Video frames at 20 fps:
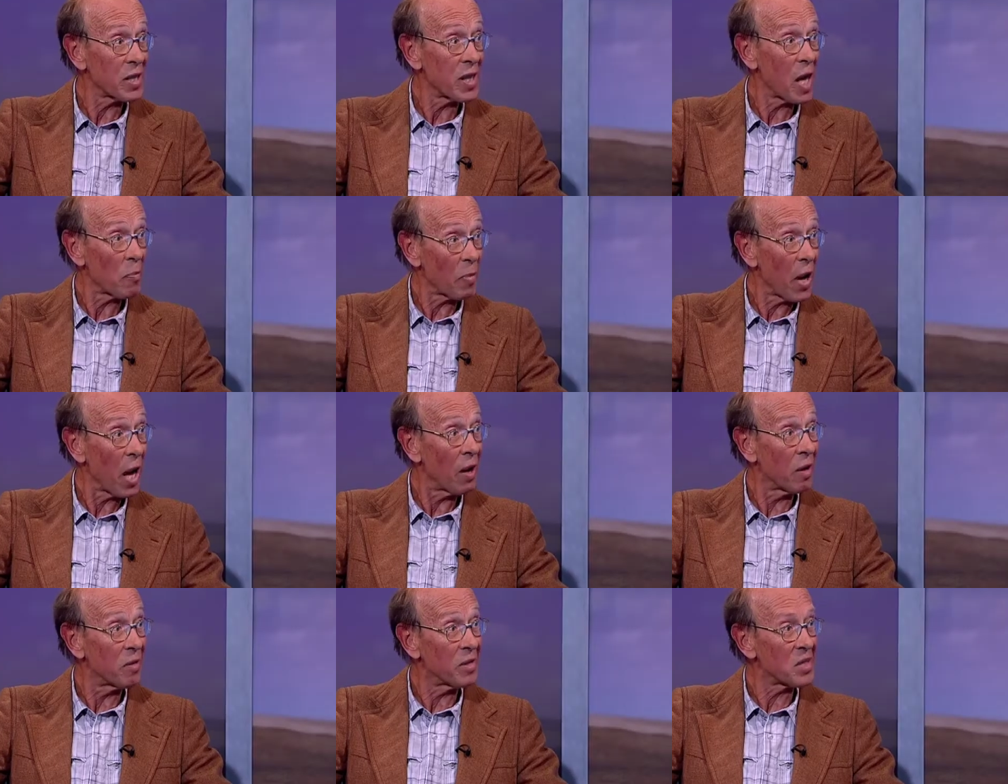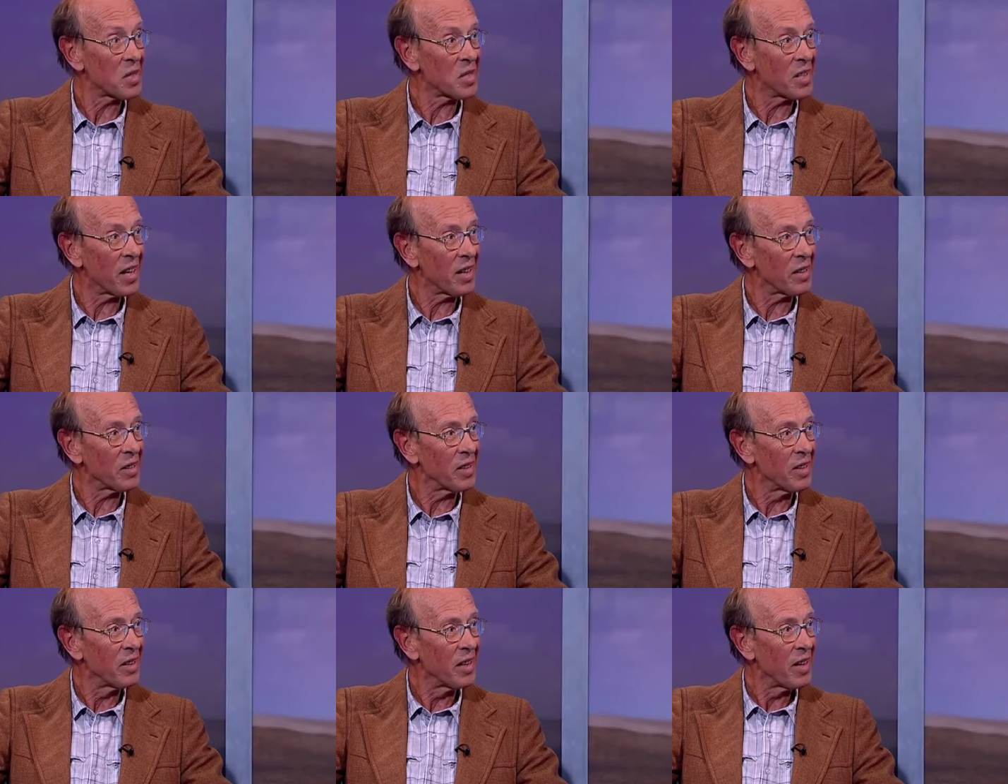their parents
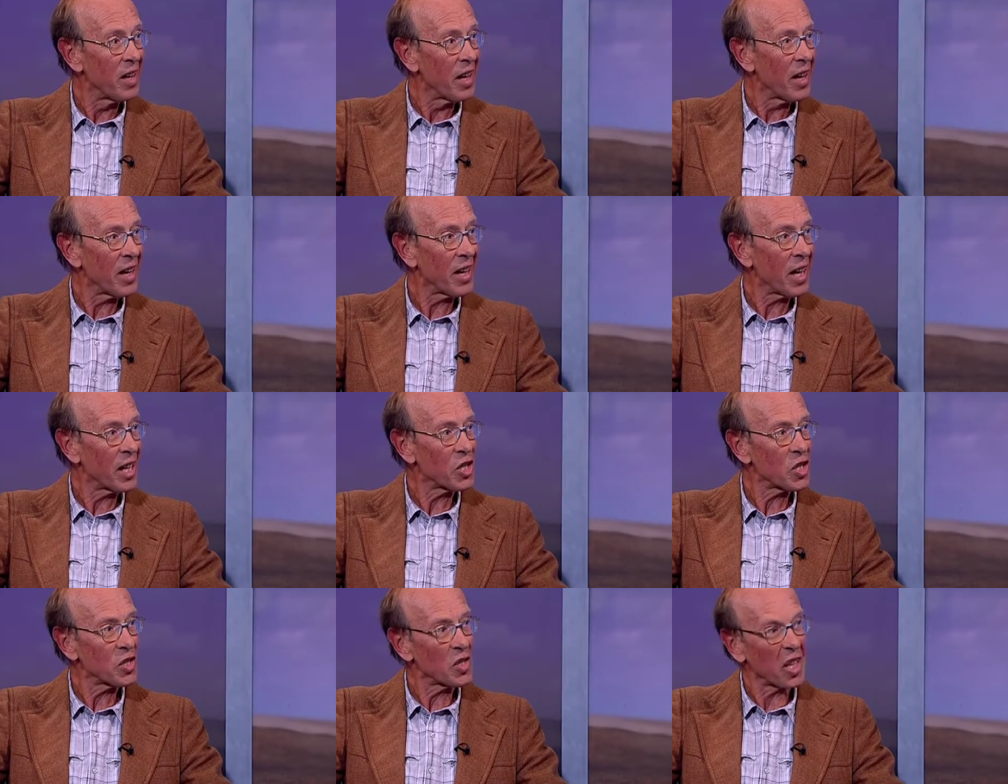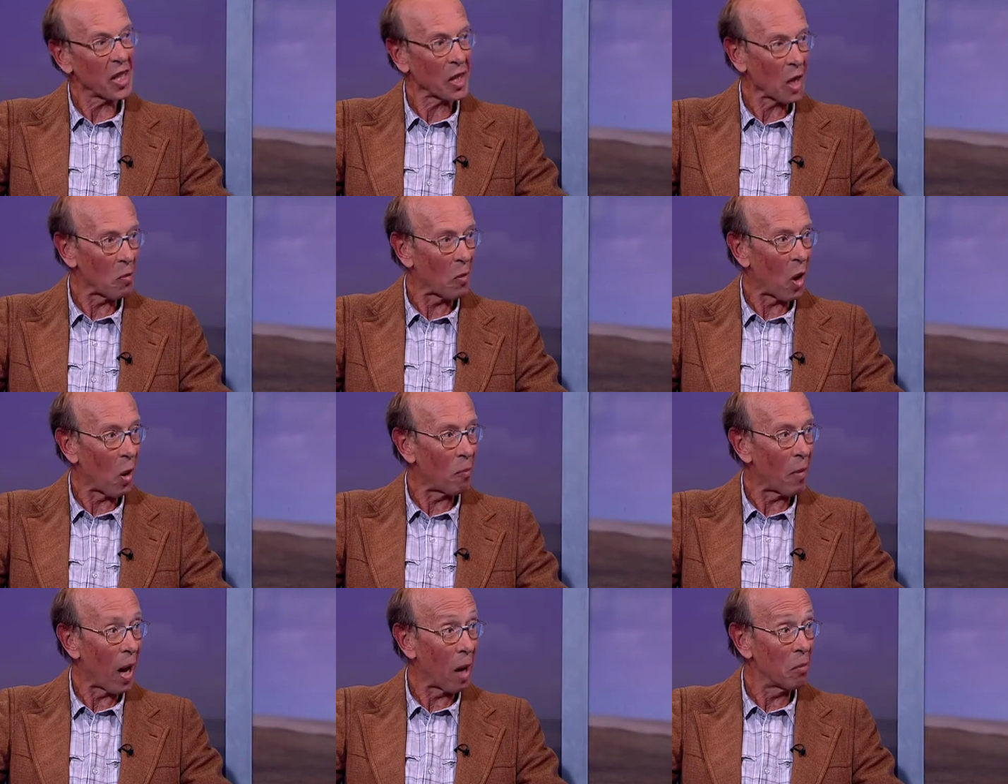down and actually say, come
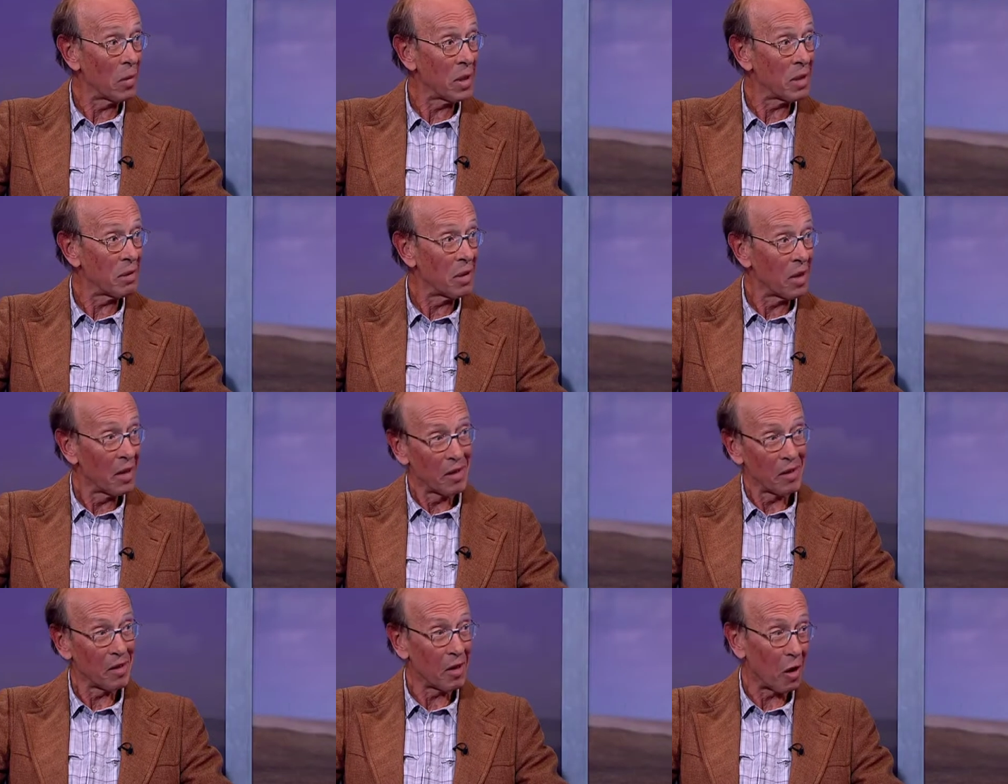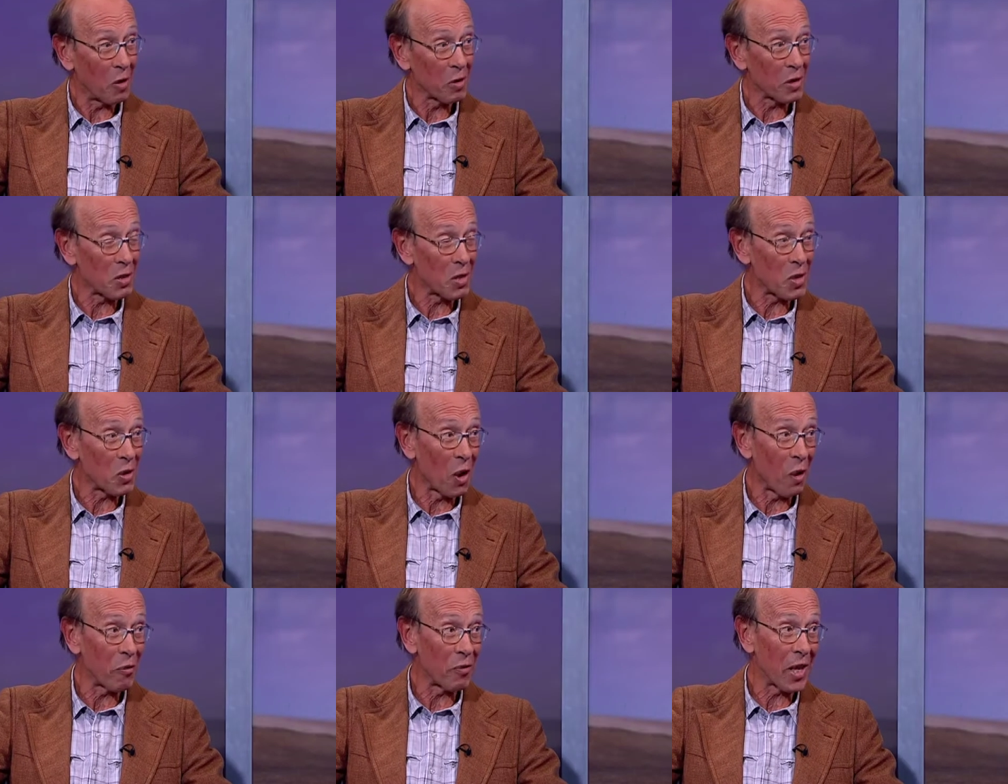on, mum, and because
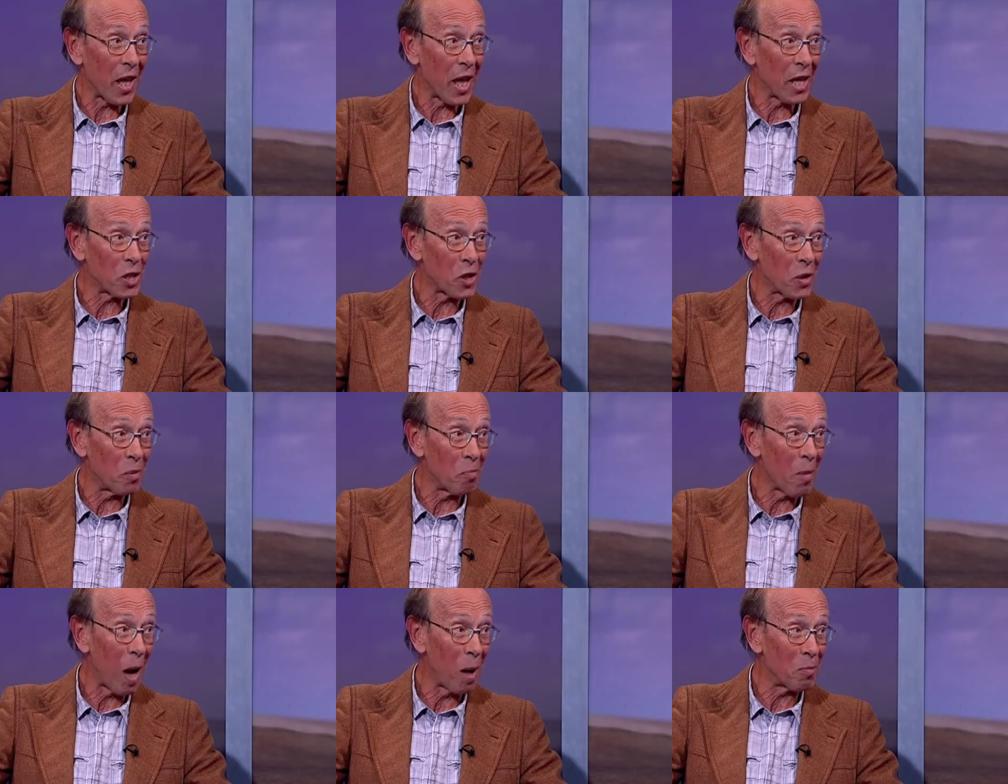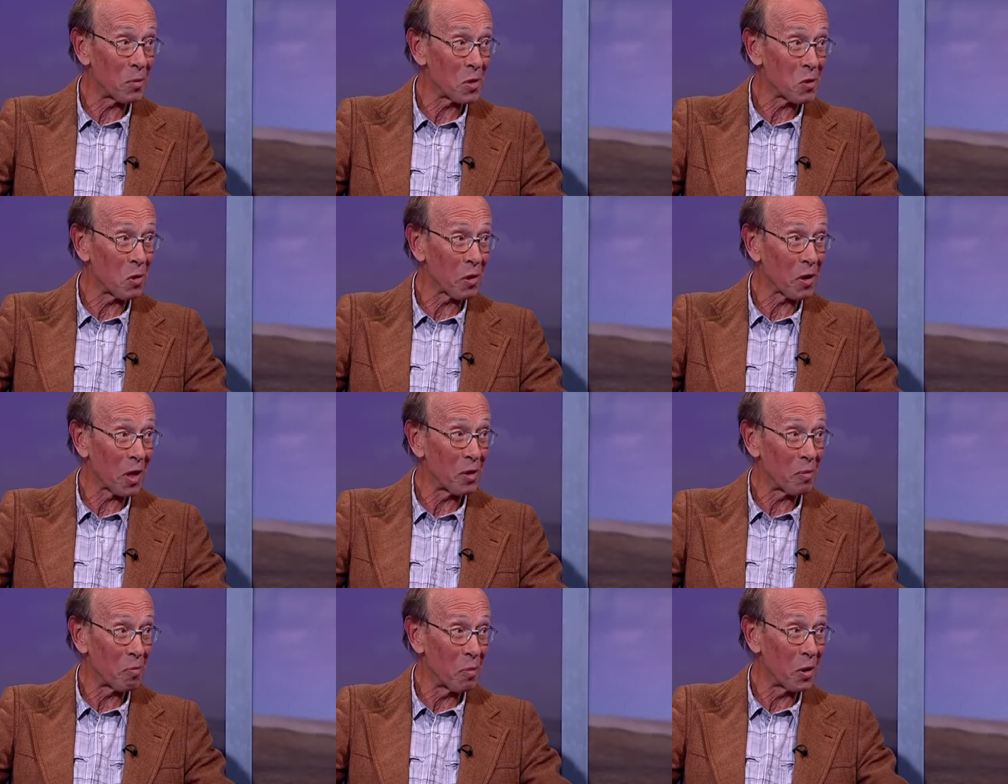it's often Asian mums who
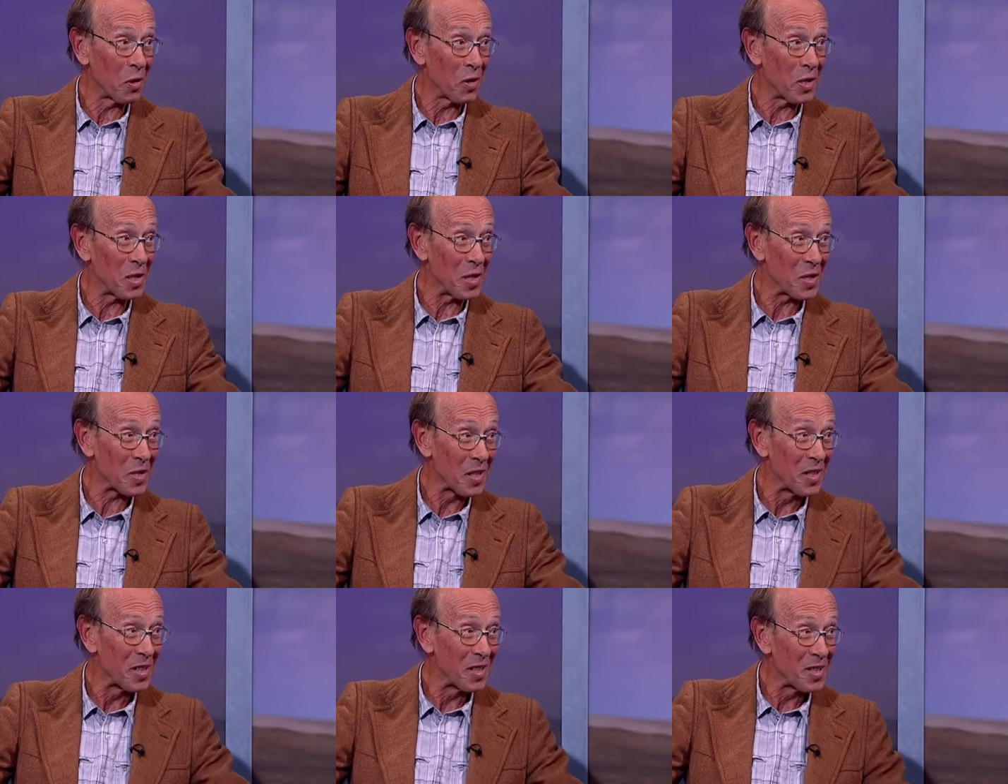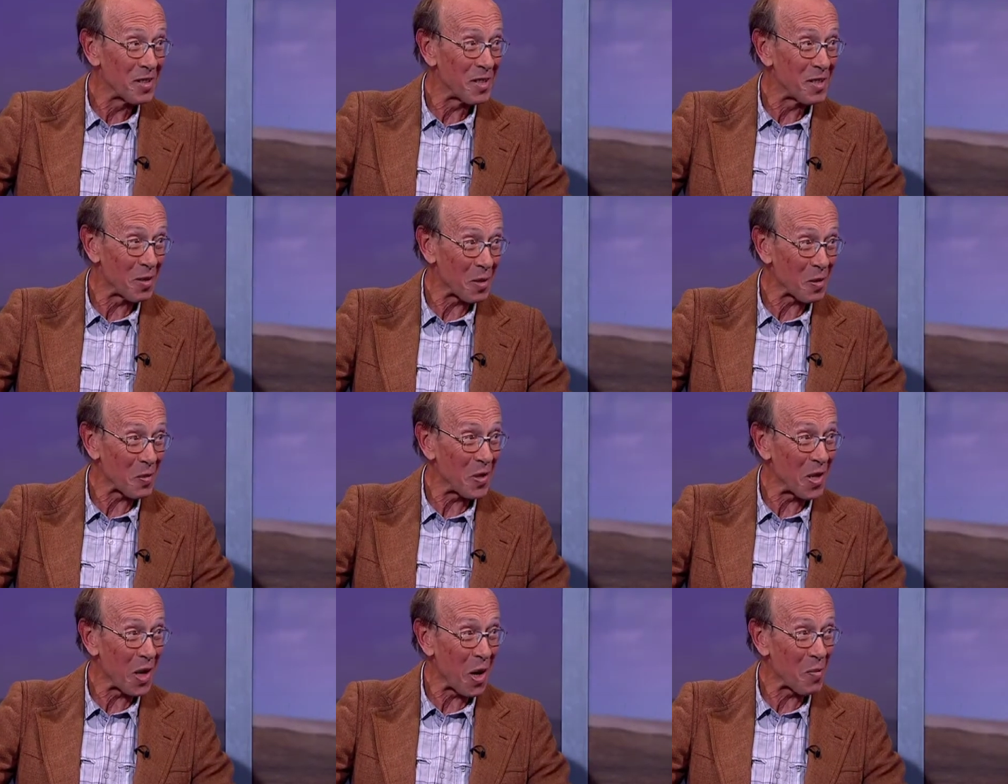kind of put these,
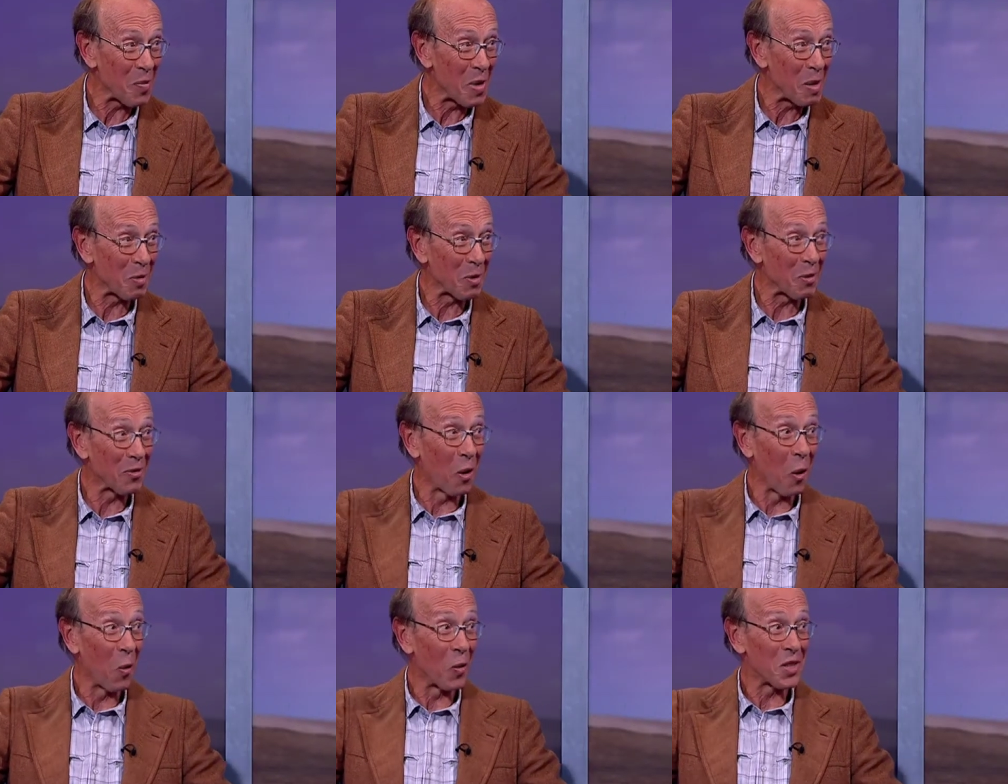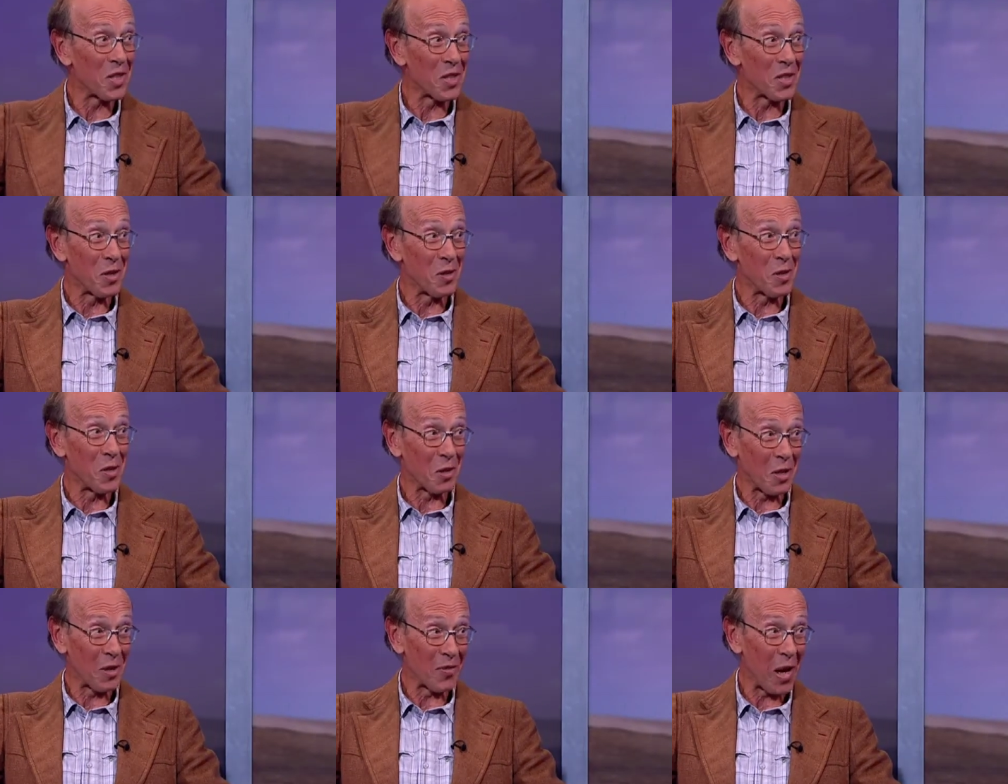as we know, people forward to do
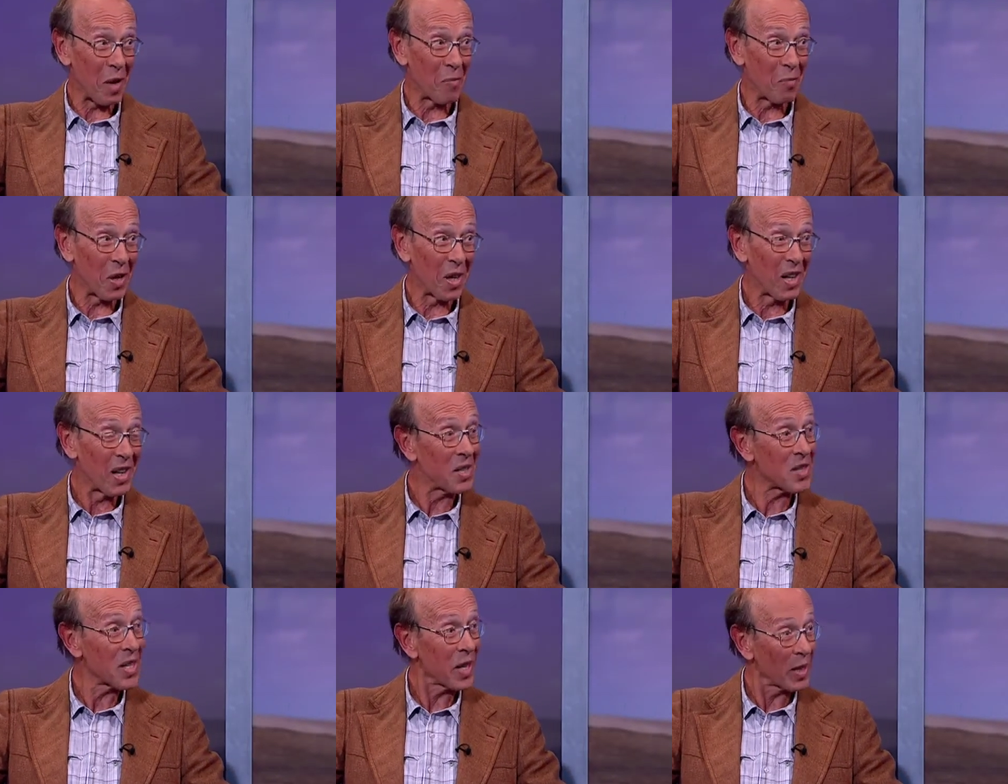Duke of Edinburgh and say,